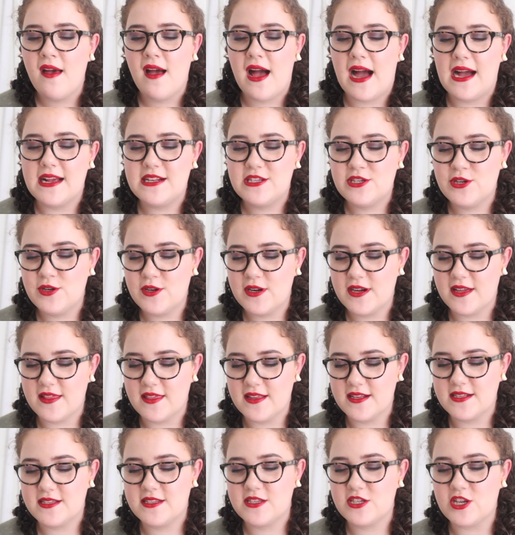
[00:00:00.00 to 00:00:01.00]
I took
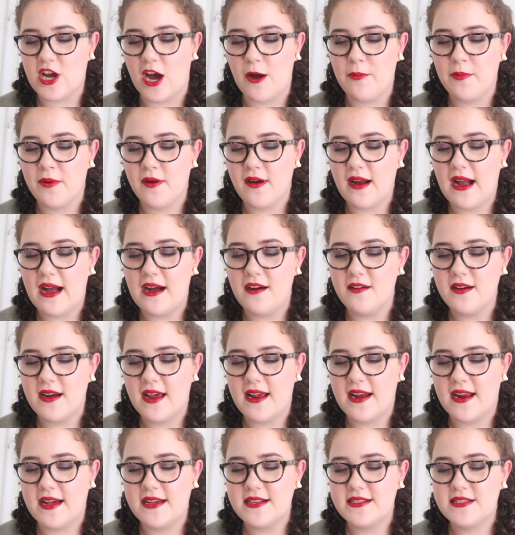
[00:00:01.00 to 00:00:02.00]
the stopper out
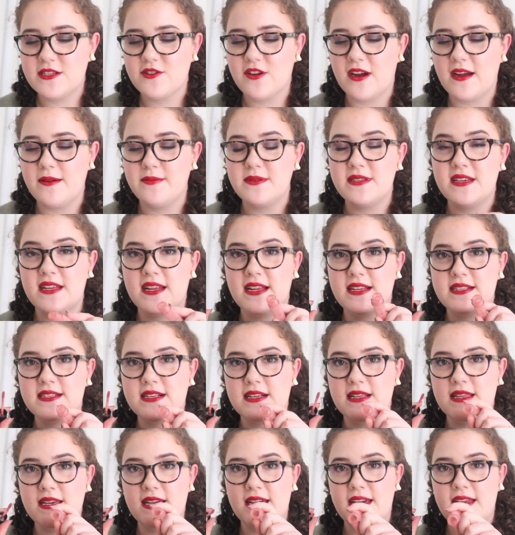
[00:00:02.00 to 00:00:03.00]
and I scraped it as
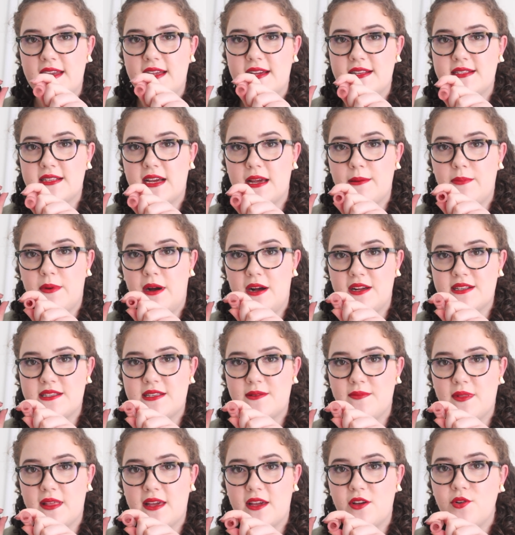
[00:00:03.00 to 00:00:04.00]
clean as I
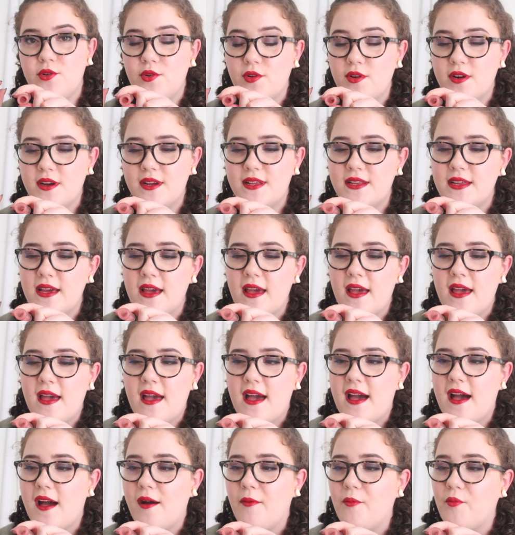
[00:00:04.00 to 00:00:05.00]
possibly could
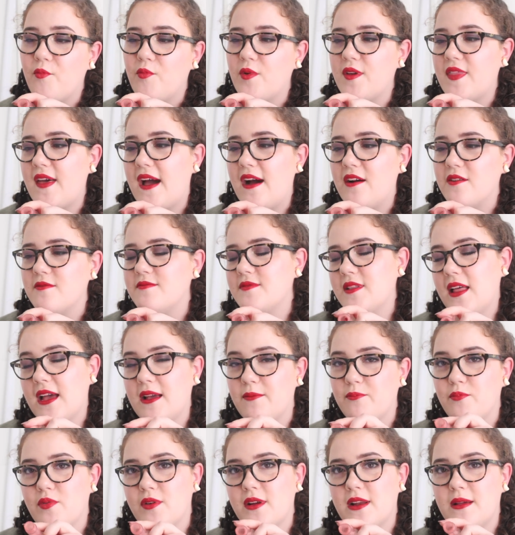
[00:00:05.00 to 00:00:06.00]
without
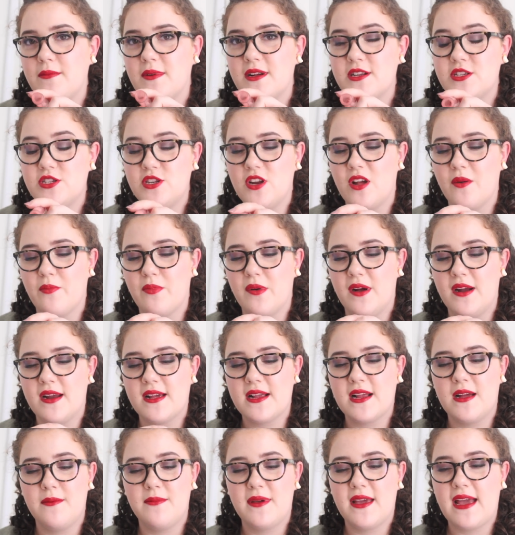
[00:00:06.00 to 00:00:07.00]
like pretty much no
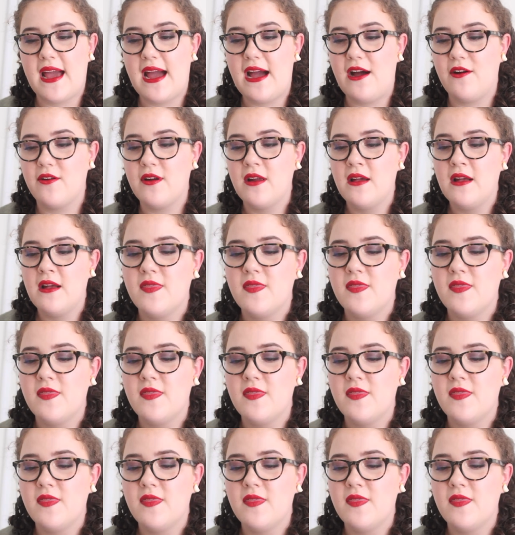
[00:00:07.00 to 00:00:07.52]
product coming out.